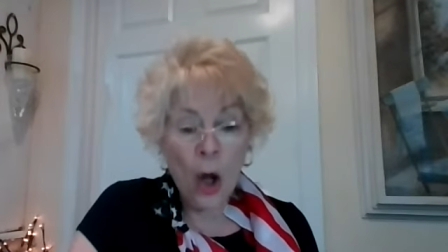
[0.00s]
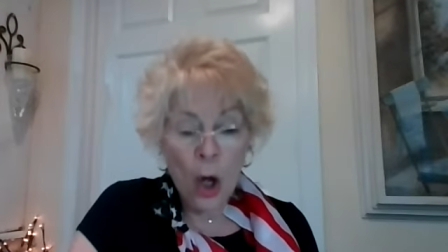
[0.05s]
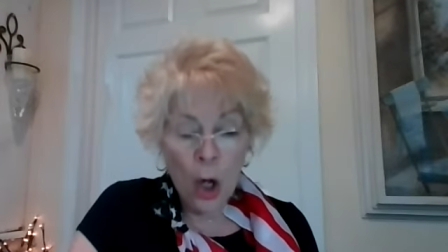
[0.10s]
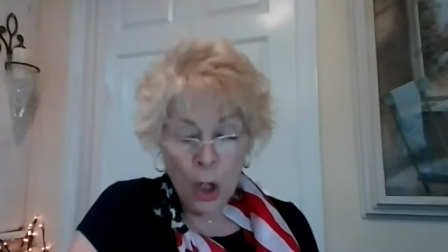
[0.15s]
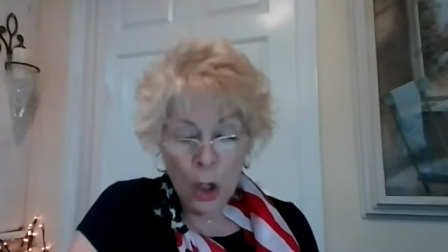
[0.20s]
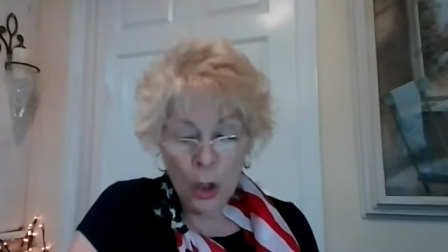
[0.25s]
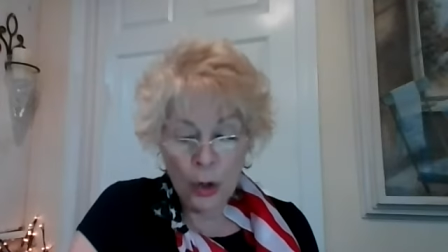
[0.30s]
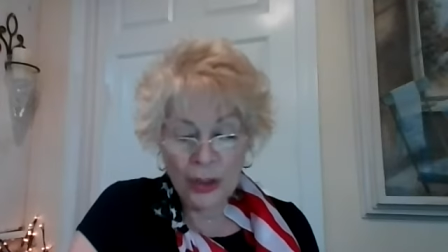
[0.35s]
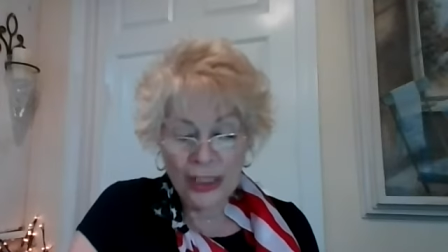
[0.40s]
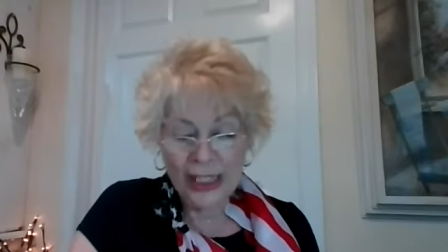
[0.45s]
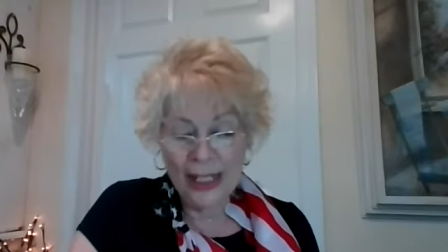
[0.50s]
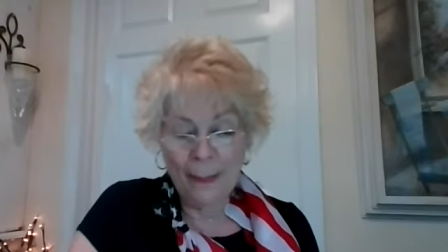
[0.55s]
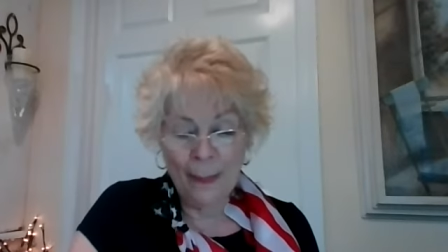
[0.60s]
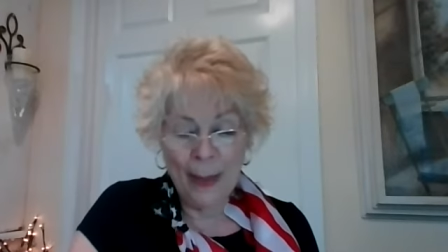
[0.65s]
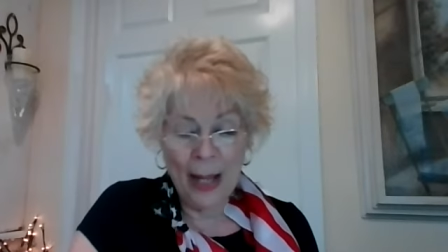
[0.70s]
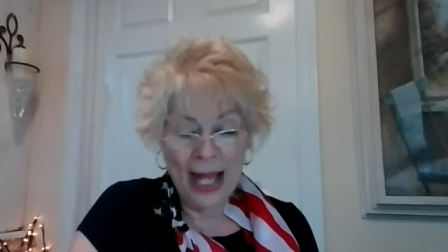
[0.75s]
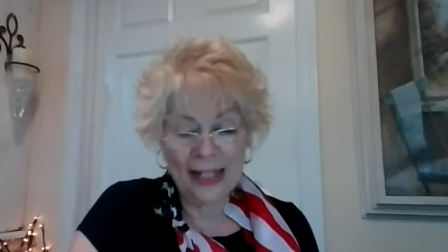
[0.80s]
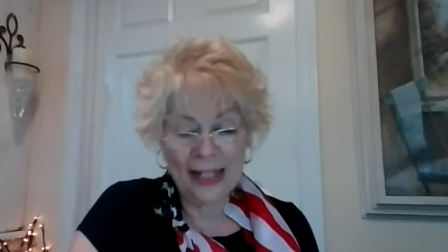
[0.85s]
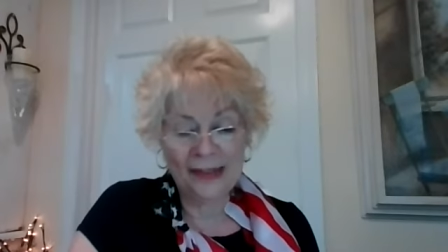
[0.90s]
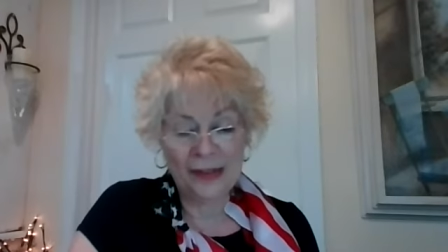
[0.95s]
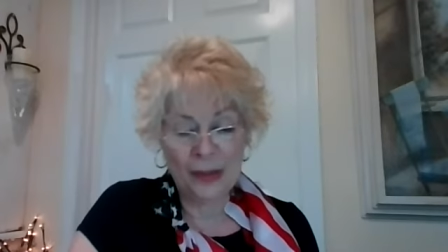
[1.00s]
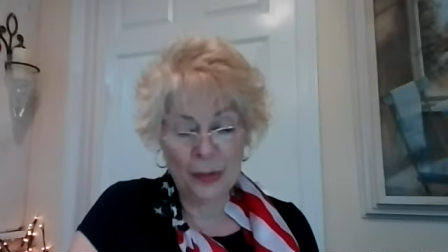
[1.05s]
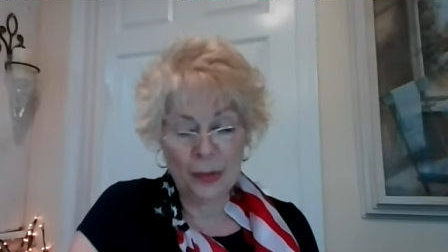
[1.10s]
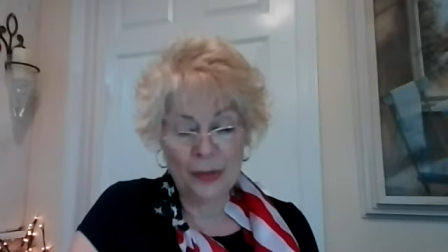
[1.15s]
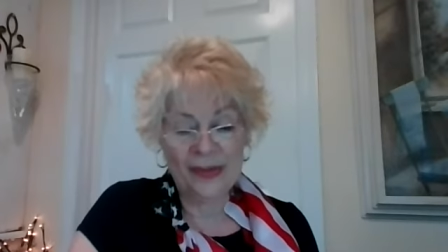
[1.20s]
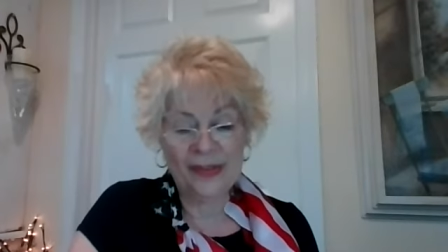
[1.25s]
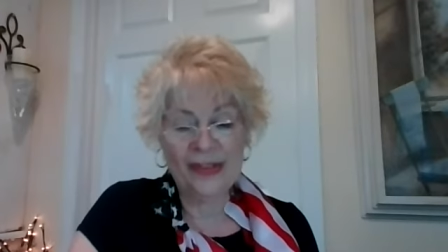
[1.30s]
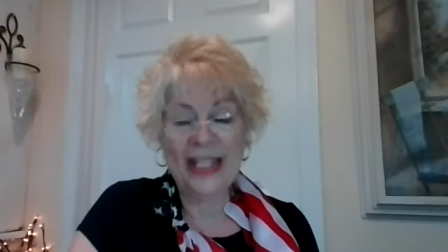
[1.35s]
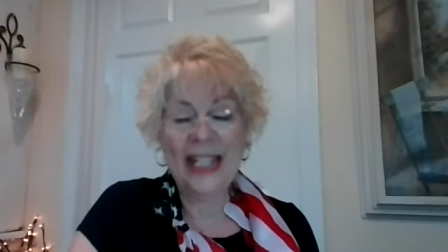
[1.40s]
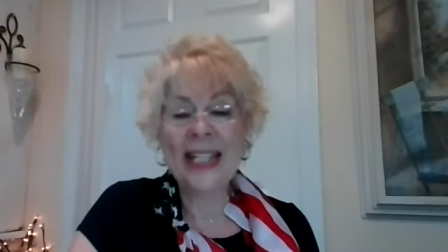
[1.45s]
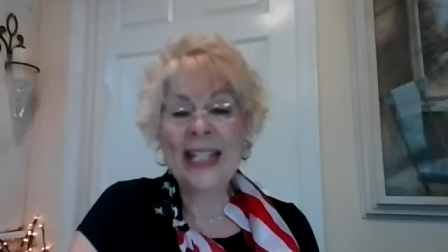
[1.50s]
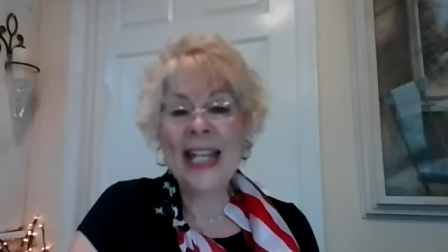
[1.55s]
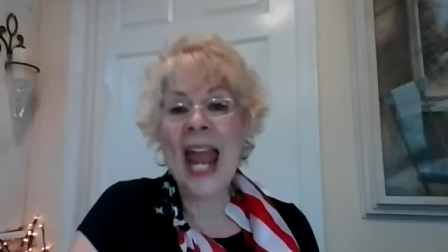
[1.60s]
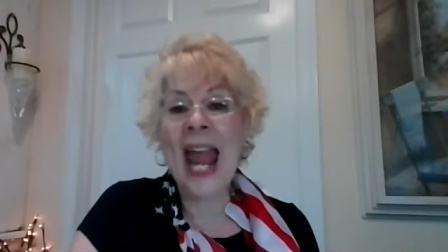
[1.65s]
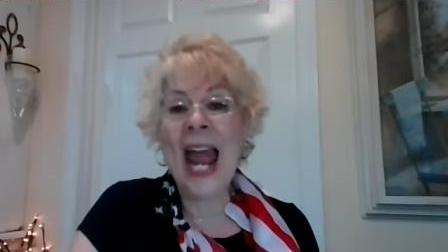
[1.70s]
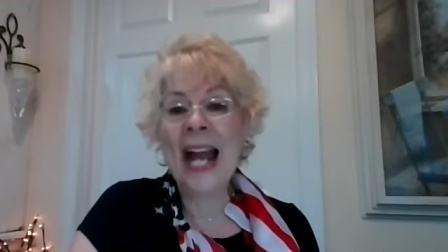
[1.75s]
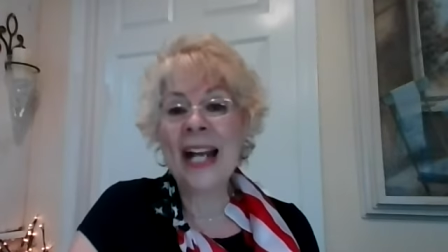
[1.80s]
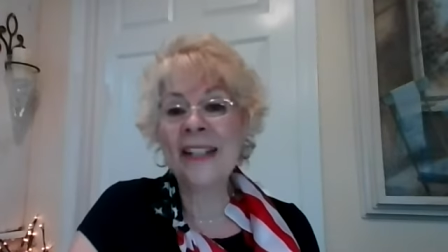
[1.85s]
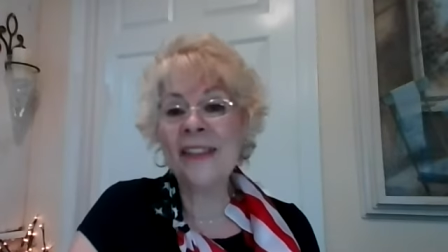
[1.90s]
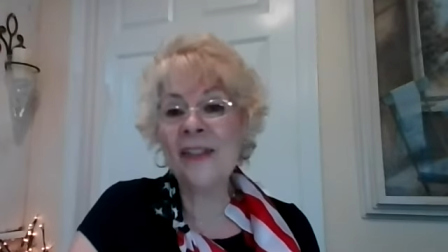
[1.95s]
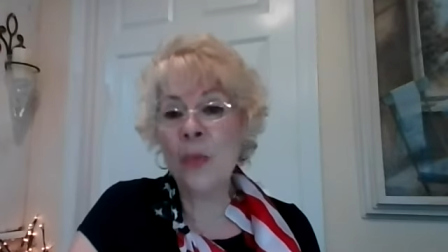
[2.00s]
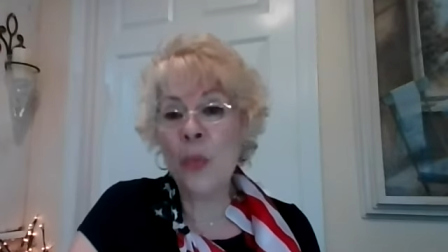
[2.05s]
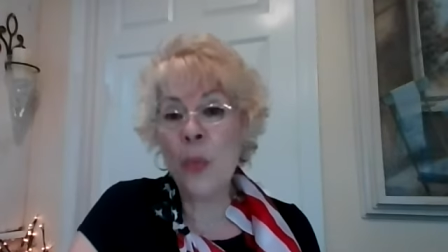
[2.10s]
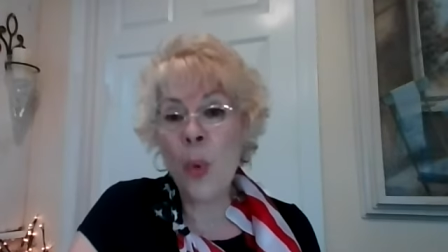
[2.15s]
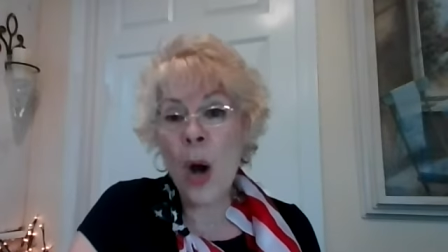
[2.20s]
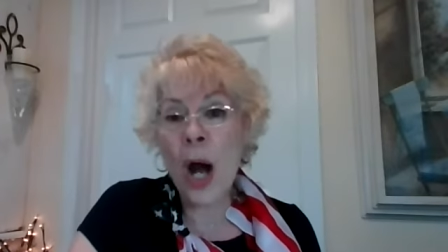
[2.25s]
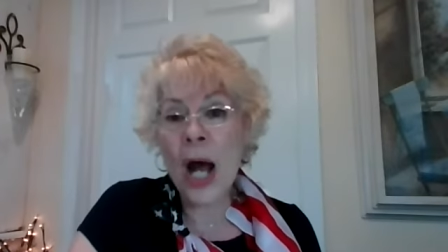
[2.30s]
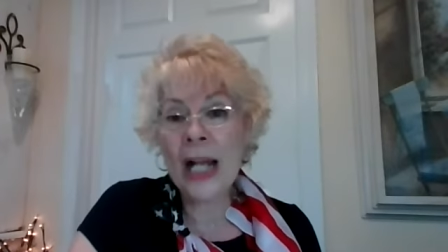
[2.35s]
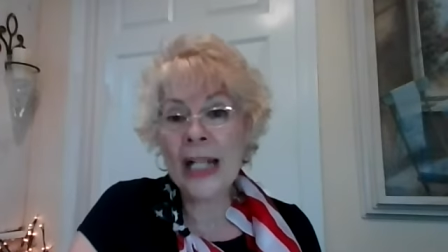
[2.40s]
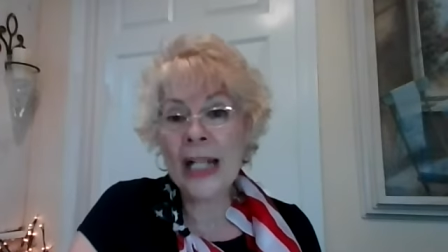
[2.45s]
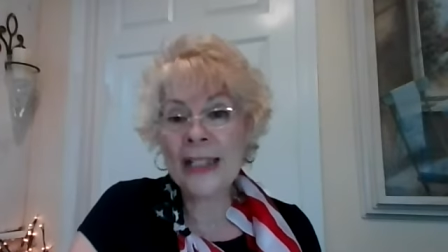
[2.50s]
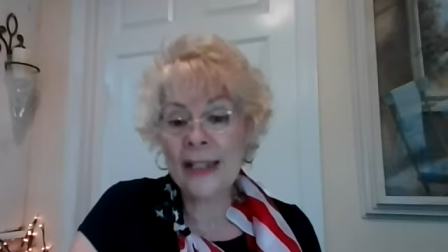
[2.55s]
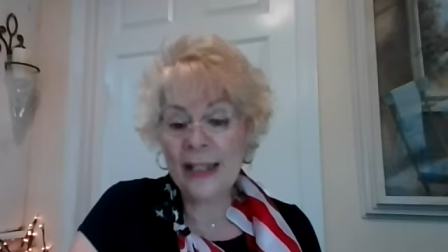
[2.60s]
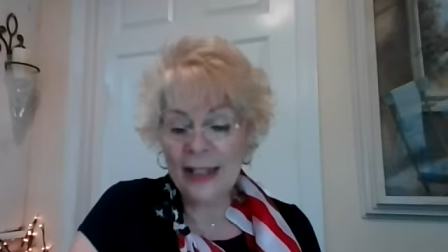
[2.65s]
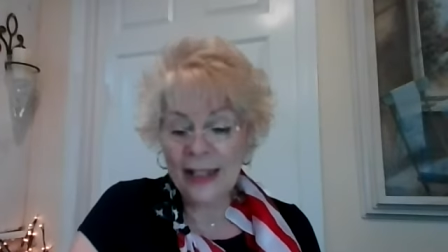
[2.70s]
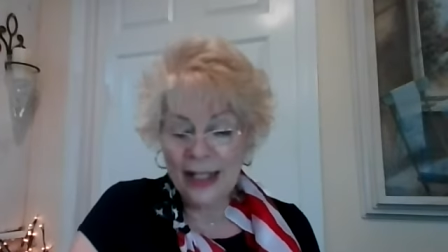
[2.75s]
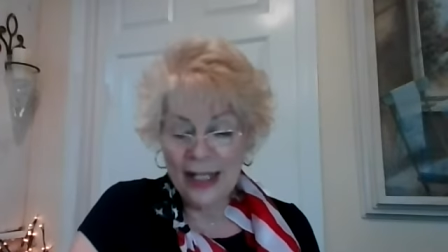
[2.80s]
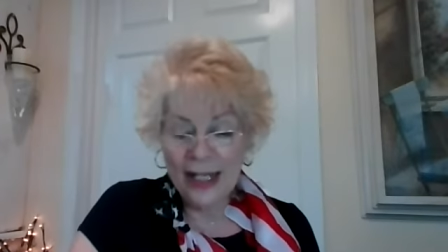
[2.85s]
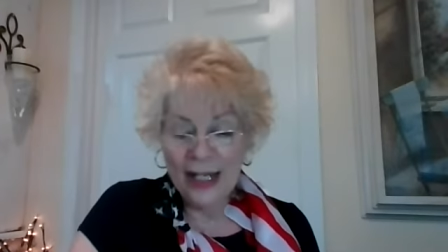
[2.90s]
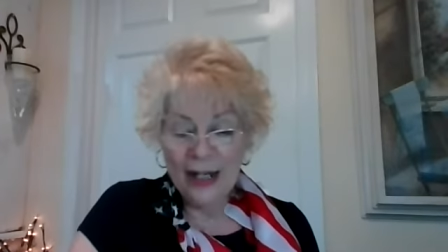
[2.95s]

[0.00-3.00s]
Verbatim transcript: all the apostles in Acts 1,